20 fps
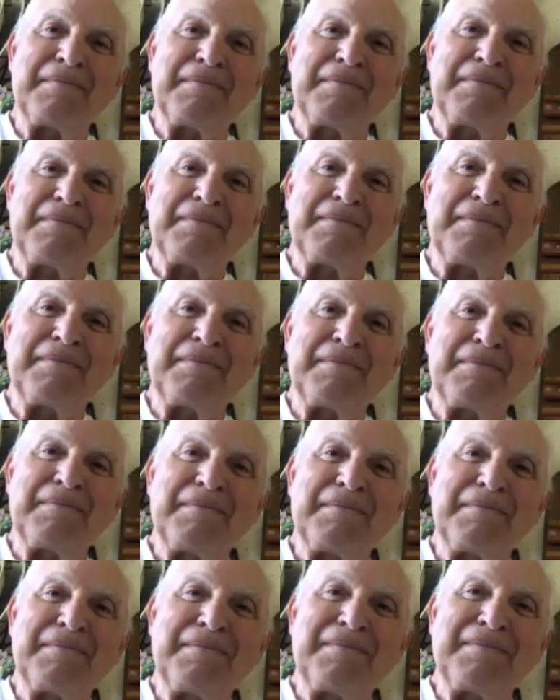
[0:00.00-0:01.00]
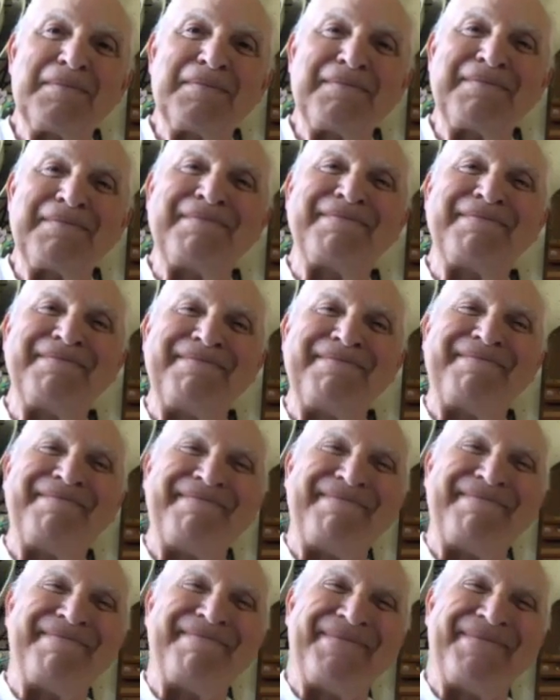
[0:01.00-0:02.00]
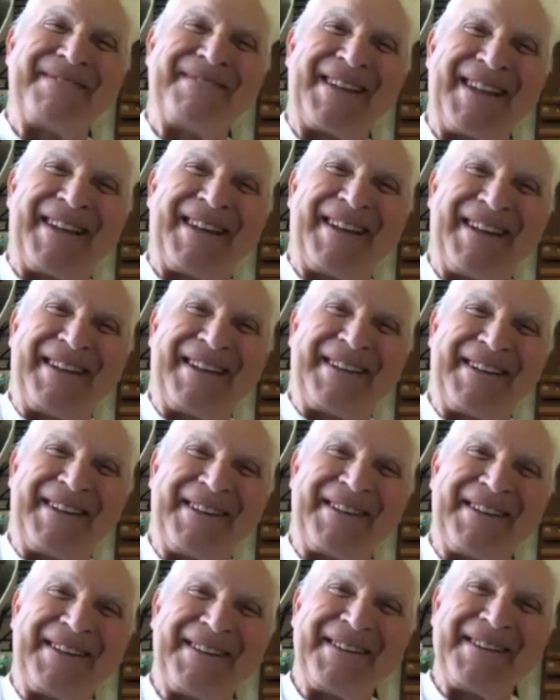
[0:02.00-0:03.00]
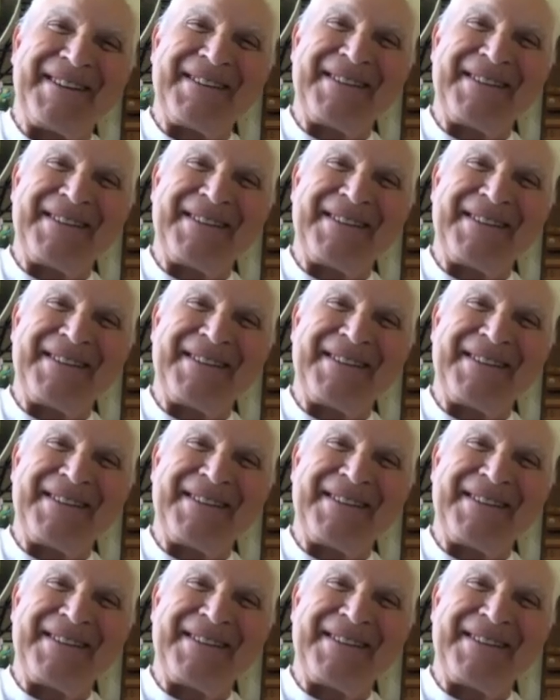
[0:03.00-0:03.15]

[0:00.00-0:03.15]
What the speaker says: The person shown says nothing.